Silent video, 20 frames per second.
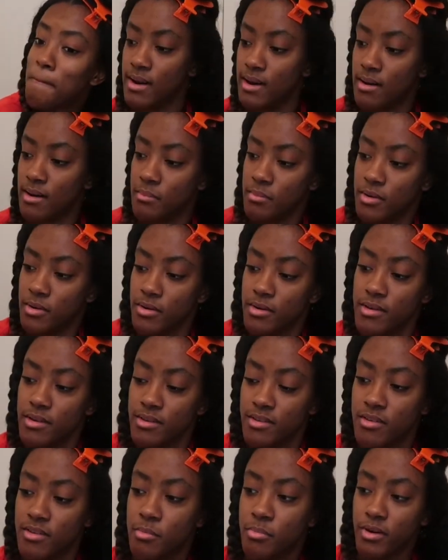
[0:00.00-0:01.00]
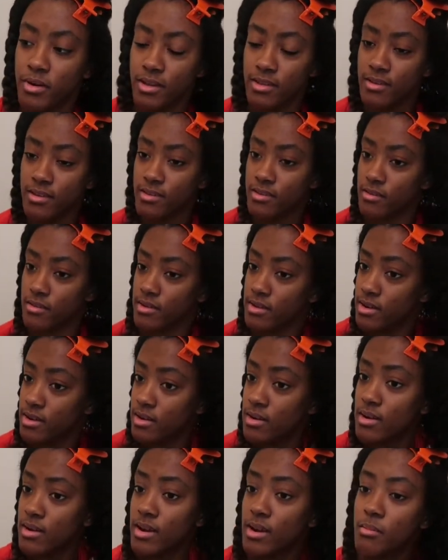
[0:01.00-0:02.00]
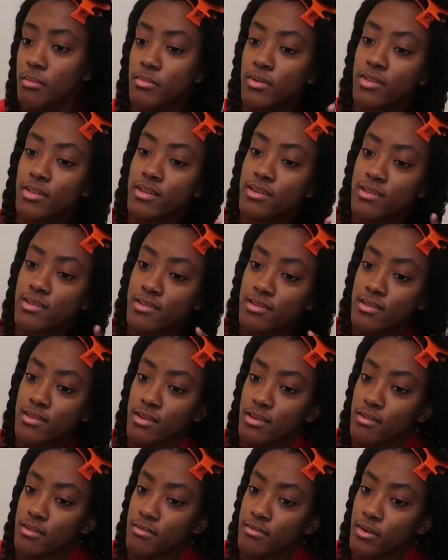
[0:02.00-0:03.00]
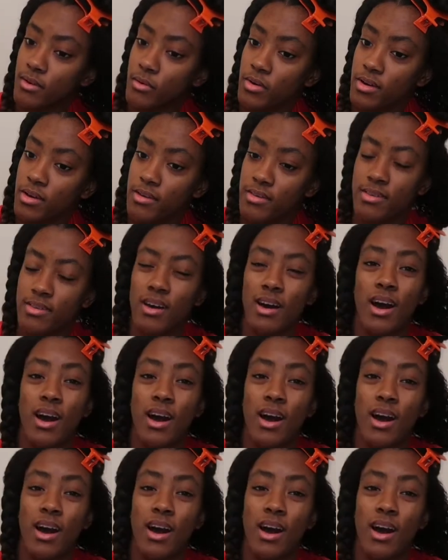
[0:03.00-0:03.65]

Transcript: I'm going to spray this on here, and I'm really just going to focus.